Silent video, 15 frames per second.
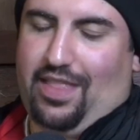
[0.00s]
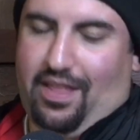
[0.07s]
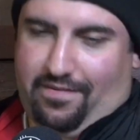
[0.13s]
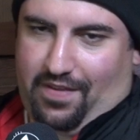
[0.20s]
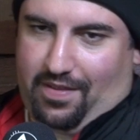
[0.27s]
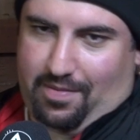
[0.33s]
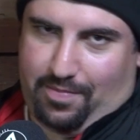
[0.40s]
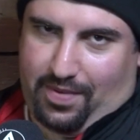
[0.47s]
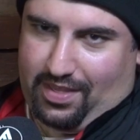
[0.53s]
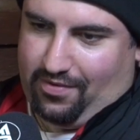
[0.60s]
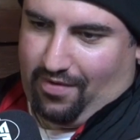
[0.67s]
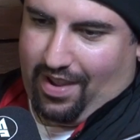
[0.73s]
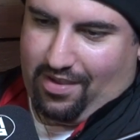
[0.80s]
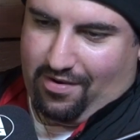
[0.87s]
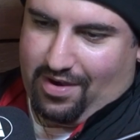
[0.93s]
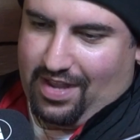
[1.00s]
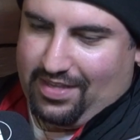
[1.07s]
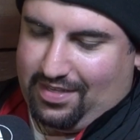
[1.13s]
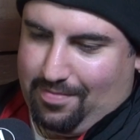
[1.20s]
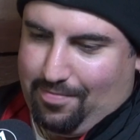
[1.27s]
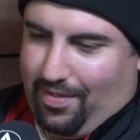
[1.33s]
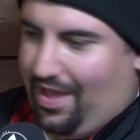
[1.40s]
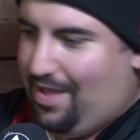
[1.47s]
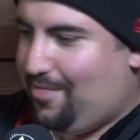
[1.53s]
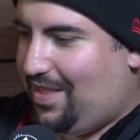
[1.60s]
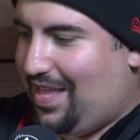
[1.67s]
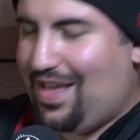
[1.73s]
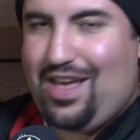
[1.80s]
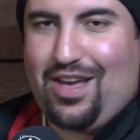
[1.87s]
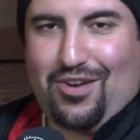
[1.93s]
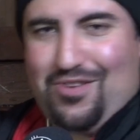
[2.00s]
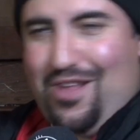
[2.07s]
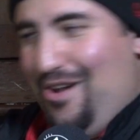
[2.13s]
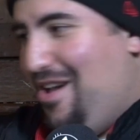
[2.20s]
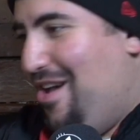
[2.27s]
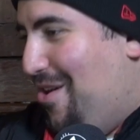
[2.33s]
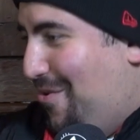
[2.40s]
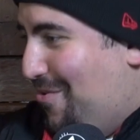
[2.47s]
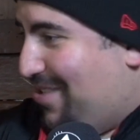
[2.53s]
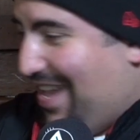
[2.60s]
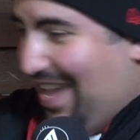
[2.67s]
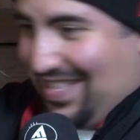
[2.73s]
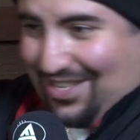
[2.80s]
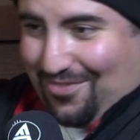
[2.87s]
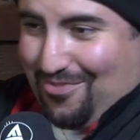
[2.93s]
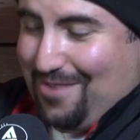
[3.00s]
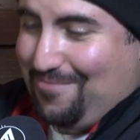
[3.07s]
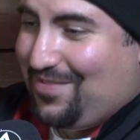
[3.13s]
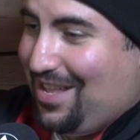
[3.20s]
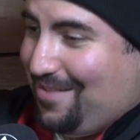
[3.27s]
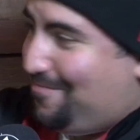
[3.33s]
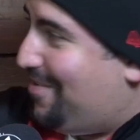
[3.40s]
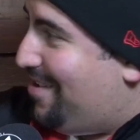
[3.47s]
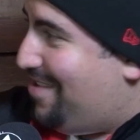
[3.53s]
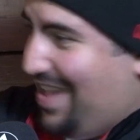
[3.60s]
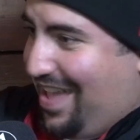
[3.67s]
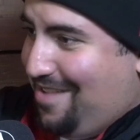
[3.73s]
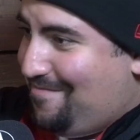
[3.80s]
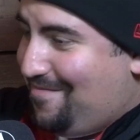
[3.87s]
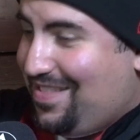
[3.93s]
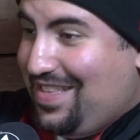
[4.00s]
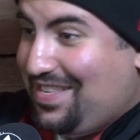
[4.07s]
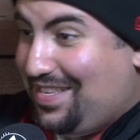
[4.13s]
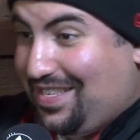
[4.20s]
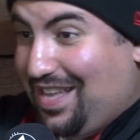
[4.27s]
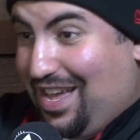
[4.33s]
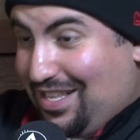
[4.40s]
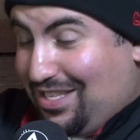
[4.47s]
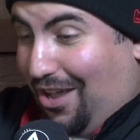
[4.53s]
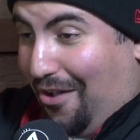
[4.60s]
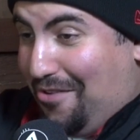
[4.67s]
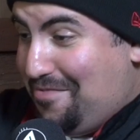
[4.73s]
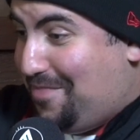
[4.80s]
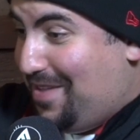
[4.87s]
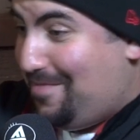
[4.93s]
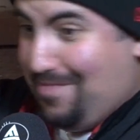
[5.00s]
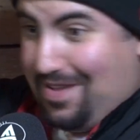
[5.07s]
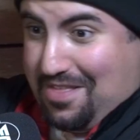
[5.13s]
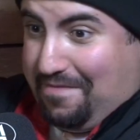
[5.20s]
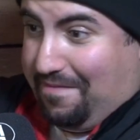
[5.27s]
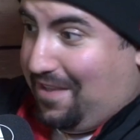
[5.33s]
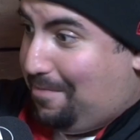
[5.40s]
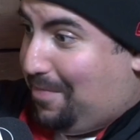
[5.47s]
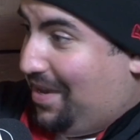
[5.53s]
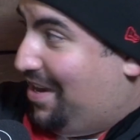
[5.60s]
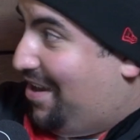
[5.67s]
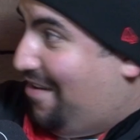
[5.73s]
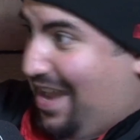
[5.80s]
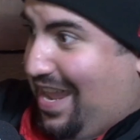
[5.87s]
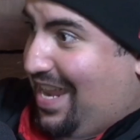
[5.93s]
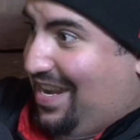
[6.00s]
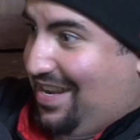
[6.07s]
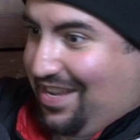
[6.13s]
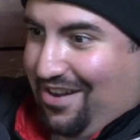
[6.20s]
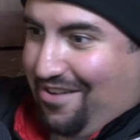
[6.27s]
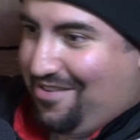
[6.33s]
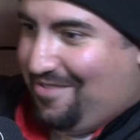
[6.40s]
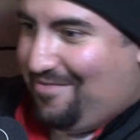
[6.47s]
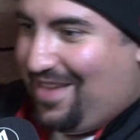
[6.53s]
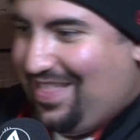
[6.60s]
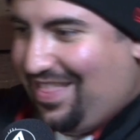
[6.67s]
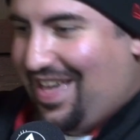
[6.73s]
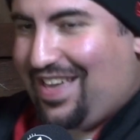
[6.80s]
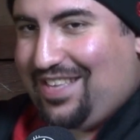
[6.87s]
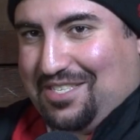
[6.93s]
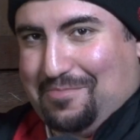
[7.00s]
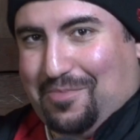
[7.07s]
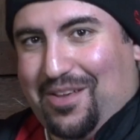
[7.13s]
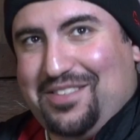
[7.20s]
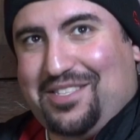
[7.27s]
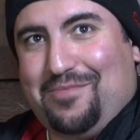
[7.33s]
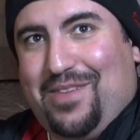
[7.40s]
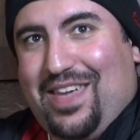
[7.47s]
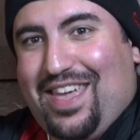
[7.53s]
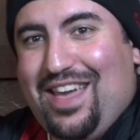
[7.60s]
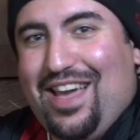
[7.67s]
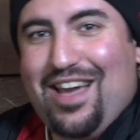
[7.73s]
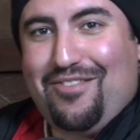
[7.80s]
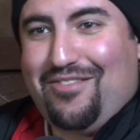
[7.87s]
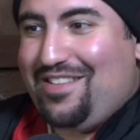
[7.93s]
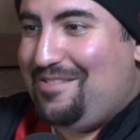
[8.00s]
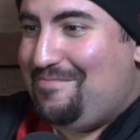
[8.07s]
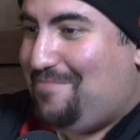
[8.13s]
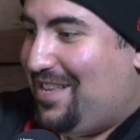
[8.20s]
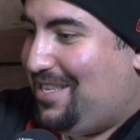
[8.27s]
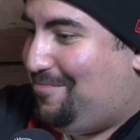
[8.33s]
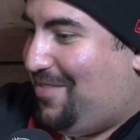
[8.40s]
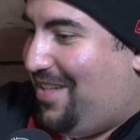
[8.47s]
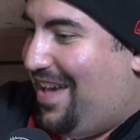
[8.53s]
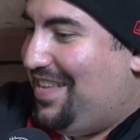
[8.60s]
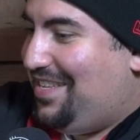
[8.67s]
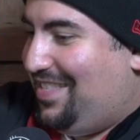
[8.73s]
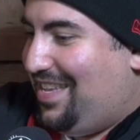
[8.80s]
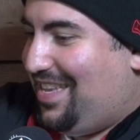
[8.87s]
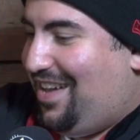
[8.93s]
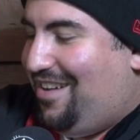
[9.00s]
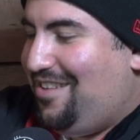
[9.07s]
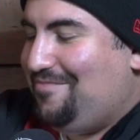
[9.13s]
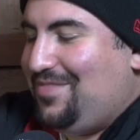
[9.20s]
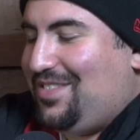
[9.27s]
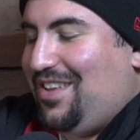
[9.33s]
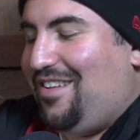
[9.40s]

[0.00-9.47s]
I love you the bits, right? You're an Essendon player, but like, who yeah. gets wrapped up by him? And yeah. this is Toby mother flipping Greene. You know what I mean? Like, he's supposed to be one of the best players in the comp.